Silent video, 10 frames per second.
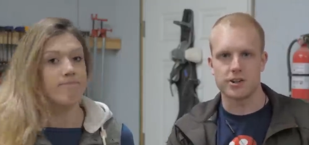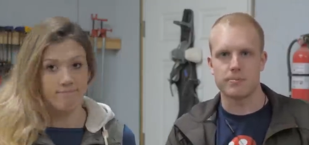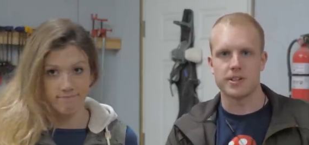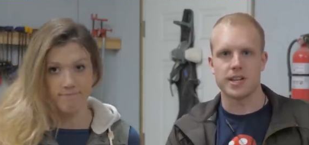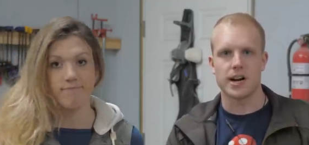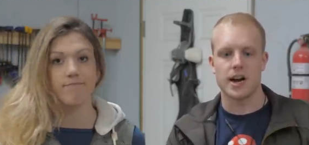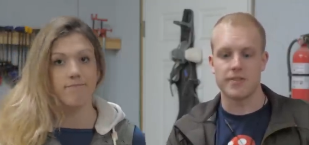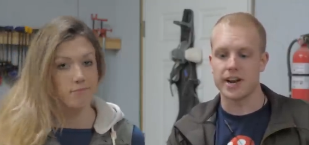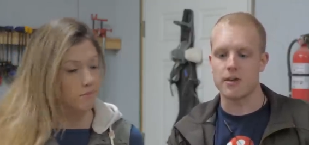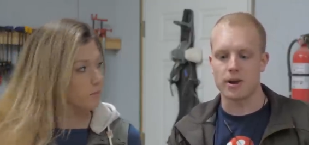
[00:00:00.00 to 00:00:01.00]
Speaker 1: strip mm-hmm. in there, and
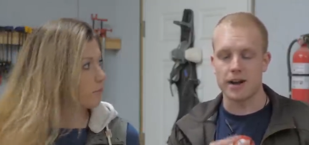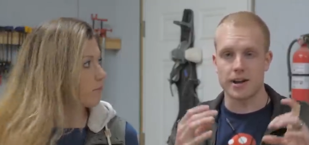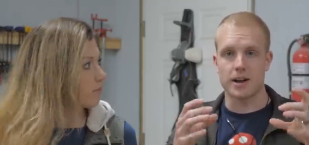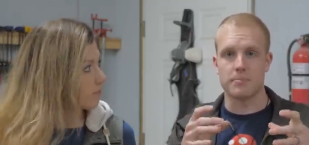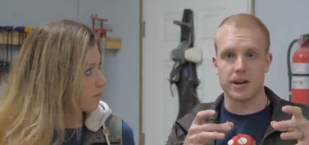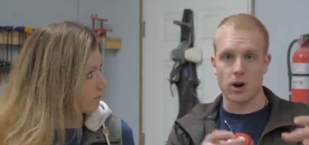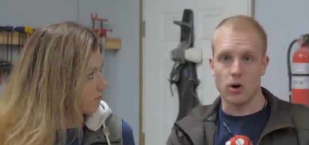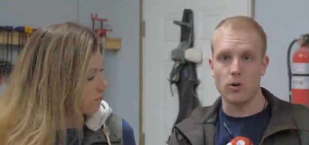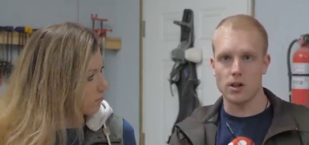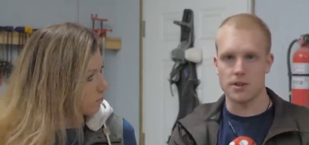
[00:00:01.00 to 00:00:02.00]
then I routed out a big
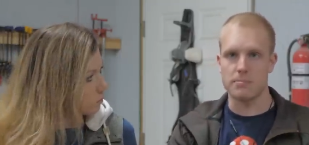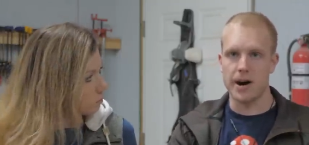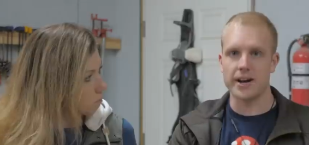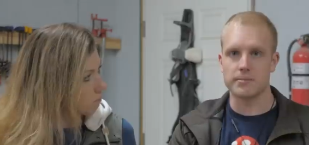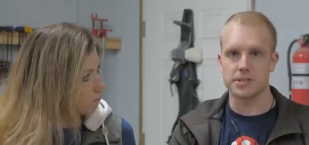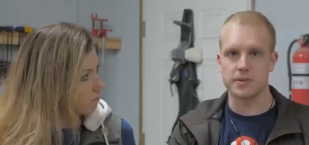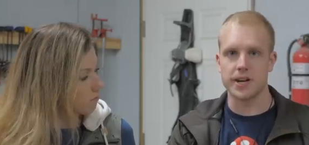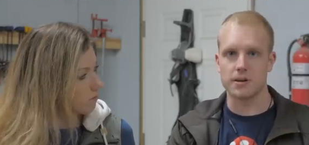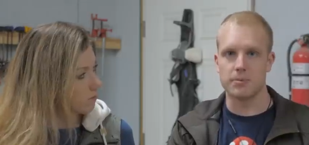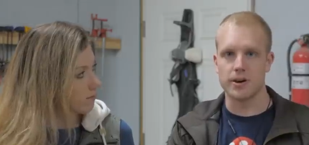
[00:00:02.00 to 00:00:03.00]
hole in the bottom so he
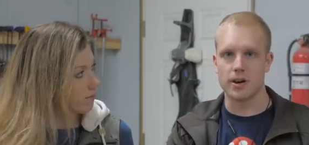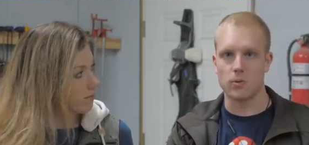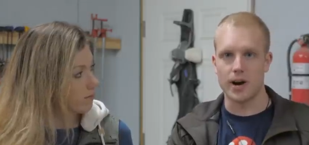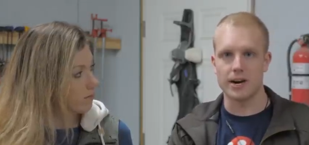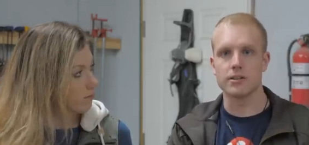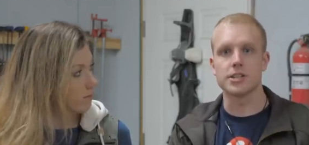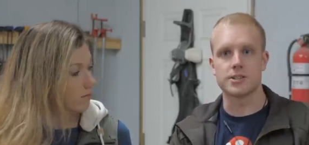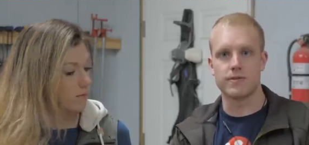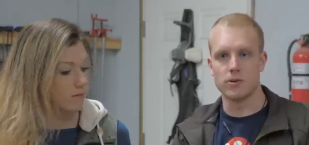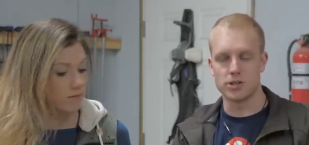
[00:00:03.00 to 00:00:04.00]
could put a wireless
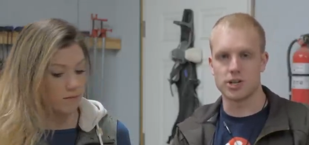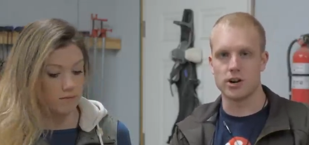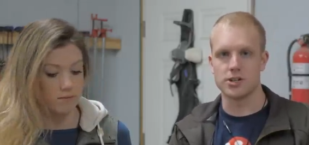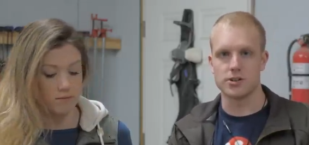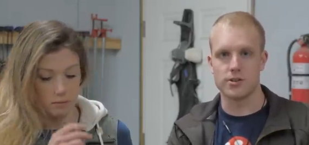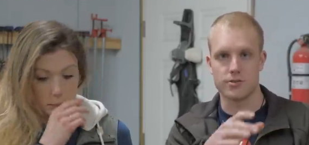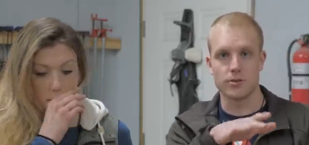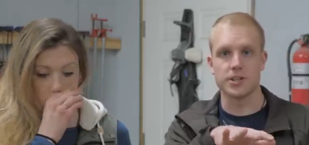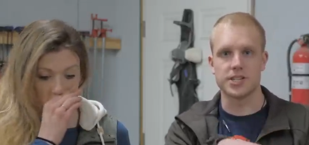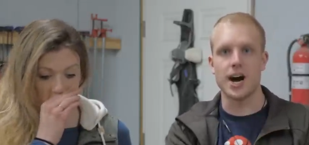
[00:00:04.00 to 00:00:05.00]
phone charger through
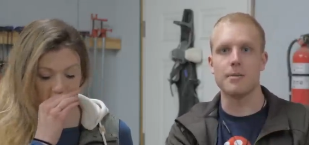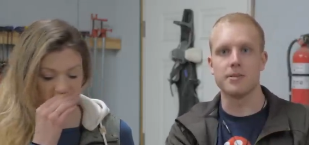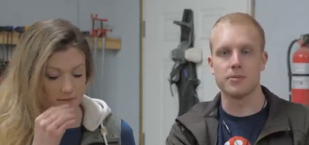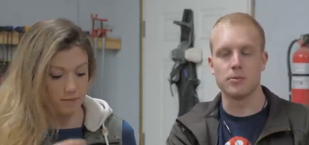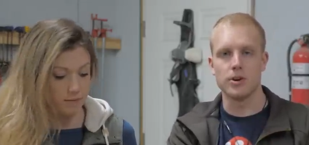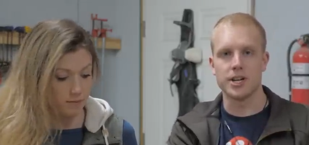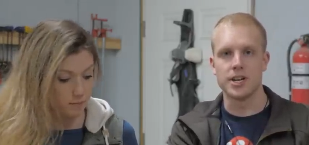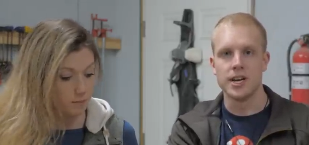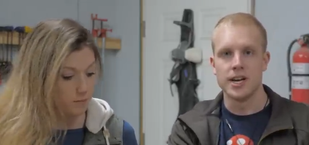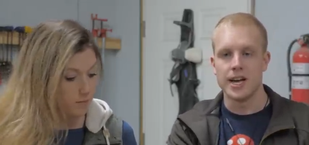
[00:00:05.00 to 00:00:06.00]
mm-hmm. the top of the wood.
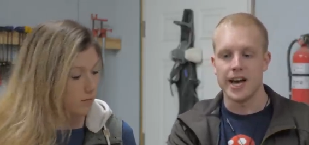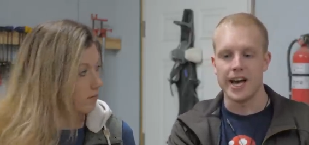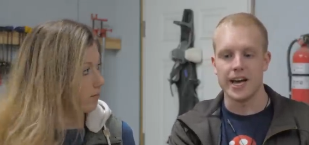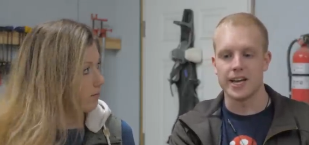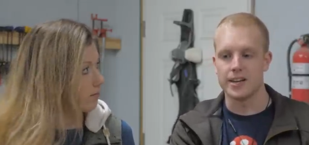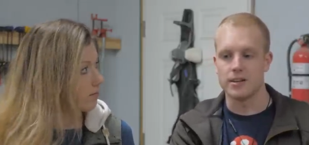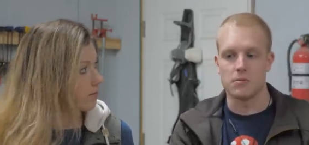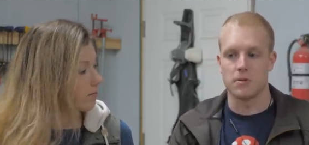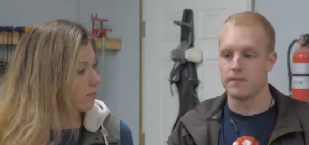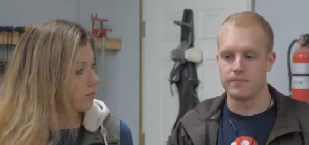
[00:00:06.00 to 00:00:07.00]
And
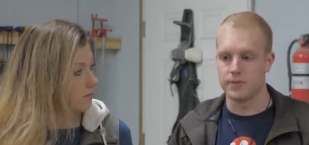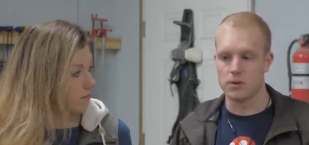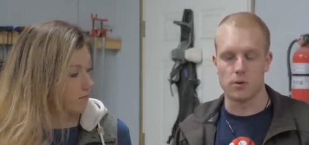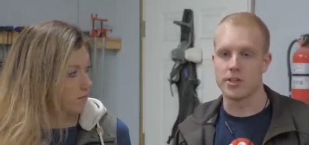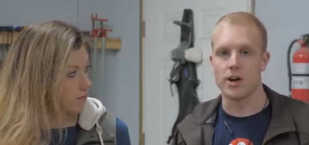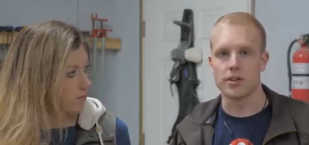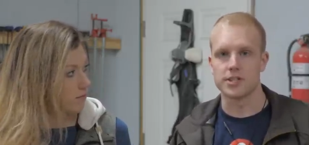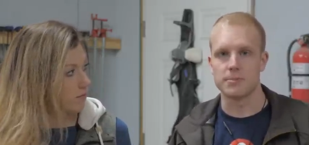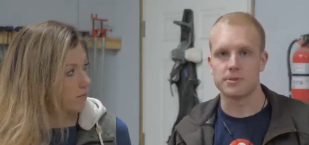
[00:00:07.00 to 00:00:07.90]
with all those